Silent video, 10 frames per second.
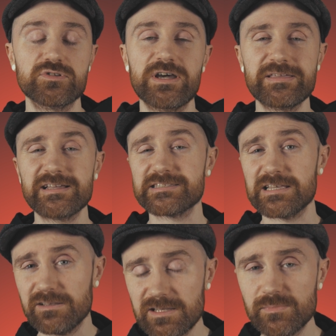So I think it's
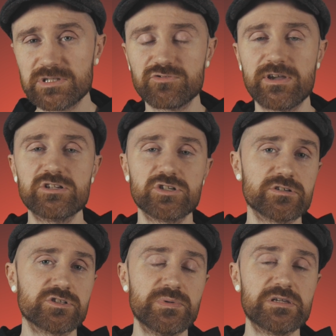a little bit strange that
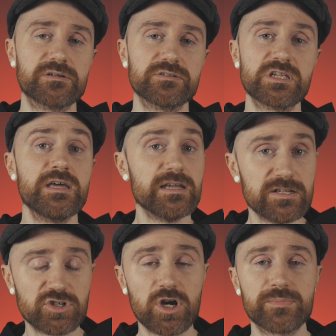your speakers
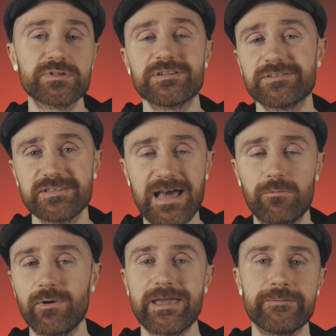interpret it
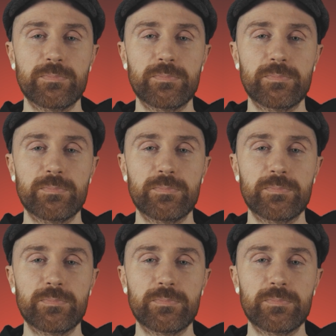that way.